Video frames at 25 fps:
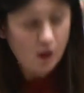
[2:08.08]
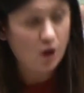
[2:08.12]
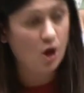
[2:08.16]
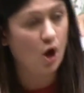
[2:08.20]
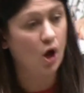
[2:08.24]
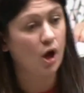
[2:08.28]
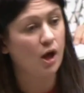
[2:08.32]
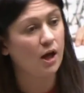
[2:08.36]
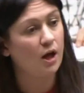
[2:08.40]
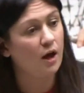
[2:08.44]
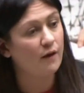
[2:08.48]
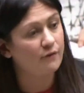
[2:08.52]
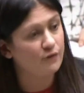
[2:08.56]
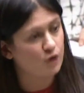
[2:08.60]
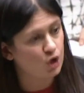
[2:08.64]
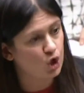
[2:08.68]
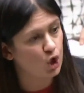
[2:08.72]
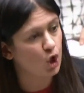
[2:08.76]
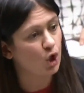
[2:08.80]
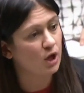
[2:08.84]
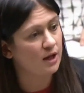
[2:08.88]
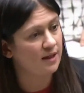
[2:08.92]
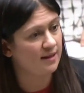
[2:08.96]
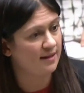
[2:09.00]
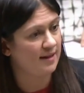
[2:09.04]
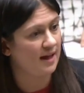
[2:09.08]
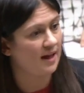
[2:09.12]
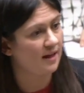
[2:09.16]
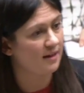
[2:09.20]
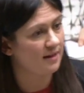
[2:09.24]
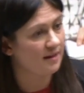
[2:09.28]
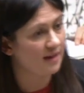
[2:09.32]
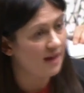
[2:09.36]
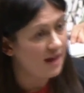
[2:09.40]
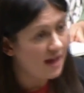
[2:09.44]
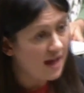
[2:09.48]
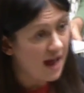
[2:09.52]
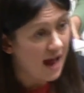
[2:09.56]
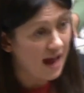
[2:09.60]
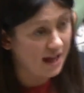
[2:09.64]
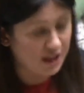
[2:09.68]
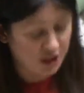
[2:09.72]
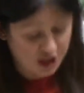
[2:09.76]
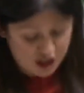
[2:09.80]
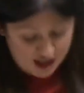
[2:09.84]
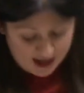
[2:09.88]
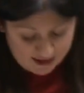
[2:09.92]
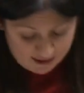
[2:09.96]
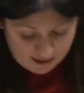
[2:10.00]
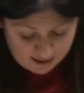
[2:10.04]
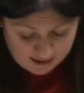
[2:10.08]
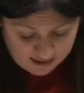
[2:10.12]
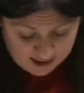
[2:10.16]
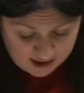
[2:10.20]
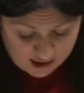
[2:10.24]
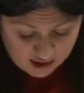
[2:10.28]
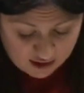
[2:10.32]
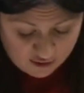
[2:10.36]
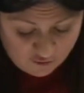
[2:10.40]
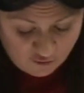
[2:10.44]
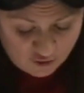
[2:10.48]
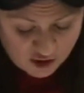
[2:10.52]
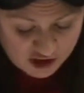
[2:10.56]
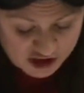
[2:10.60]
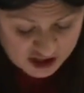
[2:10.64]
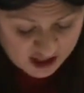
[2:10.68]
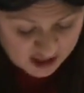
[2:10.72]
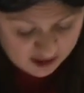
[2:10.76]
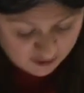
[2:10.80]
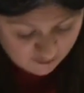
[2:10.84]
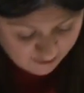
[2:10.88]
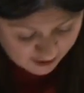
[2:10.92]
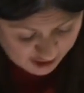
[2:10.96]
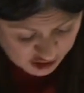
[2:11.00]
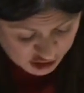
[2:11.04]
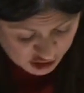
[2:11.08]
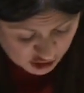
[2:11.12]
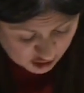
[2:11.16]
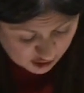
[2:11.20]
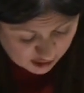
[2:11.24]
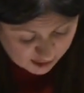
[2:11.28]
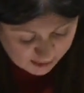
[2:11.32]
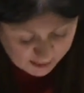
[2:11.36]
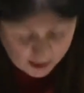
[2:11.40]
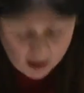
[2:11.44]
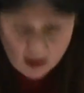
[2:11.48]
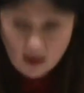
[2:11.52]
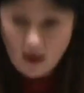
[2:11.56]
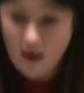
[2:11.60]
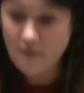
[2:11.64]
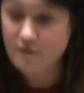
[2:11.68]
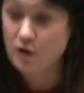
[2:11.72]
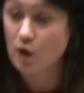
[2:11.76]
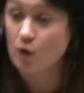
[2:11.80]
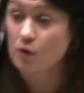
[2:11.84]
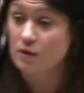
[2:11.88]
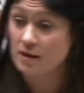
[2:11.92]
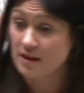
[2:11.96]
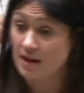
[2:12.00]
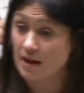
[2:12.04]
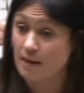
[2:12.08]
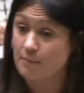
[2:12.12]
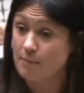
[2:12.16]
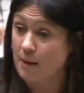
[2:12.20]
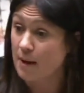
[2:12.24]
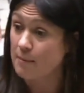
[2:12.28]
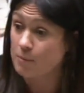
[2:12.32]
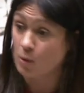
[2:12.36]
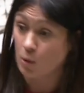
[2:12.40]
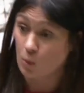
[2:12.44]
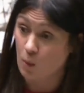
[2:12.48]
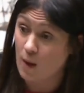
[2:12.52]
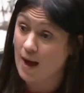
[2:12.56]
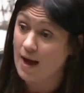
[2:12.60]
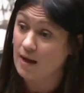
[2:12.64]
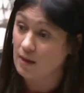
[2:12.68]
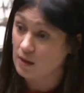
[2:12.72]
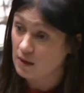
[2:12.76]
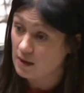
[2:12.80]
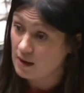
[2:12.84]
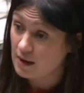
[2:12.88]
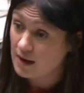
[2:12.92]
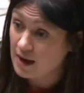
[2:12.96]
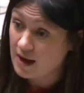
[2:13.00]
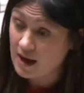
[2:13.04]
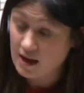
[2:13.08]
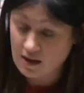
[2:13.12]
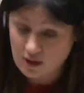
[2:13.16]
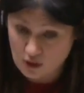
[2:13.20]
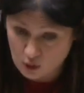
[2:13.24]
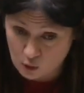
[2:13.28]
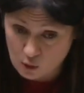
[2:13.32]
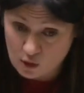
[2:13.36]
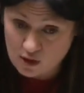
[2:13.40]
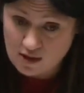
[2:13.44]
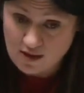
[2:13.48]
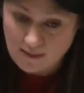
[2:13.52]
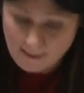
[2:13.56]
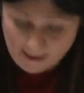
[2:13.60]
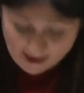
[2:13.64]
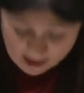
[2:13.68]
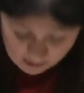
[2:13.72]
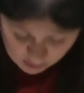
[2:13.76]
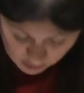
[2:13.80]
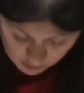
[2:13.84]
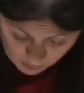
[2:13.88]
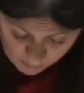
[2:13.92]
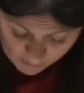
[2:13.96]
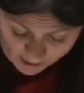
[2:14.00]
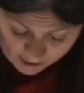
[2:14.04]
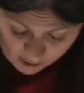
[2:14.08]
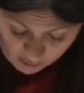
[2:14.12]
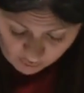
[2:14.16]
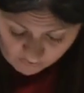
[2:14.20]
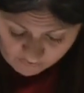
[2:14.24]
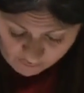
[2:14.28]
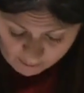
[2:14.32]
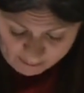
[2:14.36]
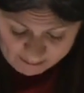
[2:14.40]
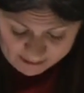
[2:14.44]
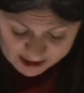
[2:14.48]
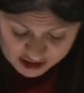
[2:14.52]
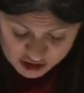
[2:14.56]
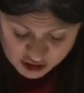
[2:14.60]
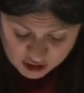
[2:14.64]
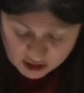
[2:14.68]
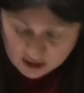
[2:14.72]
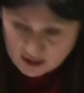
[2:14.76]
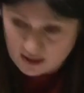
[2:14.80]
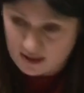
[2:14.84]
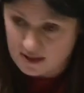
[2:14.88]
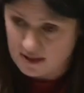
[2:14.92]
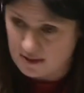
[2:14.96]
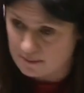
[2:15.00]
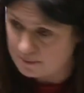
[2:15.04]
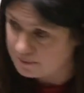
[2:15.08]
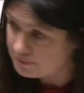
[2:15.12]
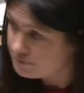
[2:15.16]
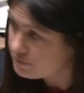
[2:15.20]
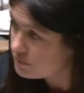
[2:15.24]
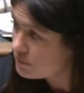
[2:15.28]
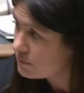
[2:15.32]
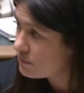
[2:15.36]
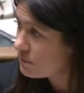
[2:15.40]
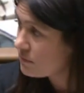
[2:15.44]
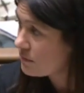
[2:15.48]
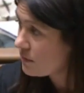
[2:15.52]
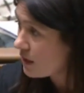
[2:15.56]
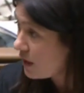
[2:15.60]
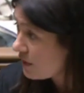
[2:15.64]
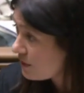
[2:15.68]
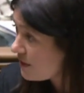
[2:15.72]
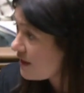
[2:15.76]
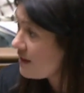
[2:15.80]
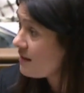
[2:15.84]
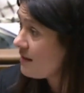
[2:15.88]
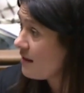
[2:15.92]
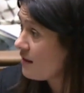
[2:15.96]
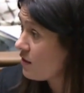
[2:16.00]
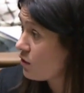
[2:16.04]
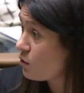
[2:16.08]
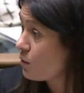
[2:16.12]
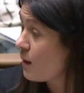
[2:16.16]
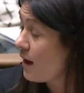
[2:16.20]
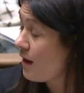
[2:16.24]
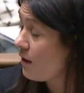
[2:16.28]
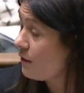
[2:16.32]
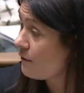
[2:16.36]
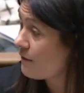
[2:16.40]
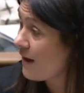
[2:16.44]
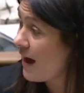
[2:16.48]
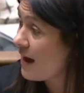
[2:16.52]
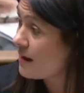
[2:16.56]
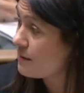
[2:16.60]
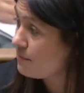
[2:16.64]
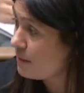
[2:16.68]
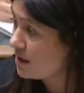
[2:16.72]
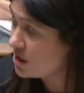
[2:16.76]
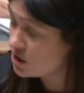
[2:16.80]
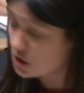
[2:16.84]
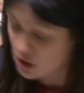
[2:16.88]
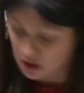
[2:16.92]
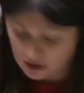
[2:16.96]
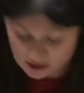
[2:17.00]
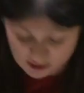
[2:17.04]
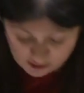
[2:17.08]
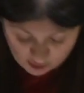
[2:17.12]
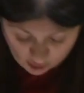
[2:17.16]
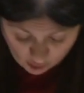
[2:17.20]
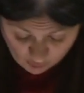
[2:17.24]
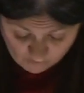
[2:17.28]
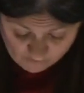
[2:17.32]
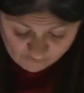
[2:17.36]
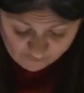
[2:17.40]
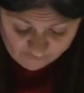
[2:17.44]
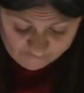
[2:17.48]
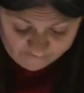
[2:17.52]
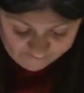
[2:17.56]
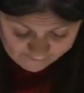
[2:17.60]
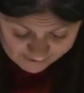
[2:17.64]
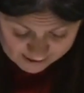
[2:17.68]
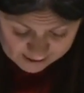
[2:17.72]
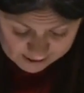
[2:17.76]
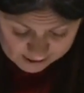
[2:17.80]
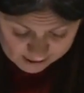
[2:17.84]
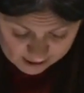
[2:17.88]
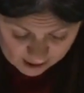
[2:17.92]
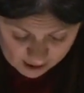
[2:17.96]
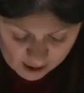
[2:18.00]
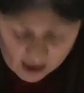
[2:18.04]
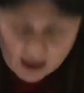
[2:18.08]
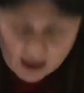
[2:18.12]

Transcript: cutting off choices and chances for a generation of young people. Well, he talks about 12 missions. This is 12 admissions of failure.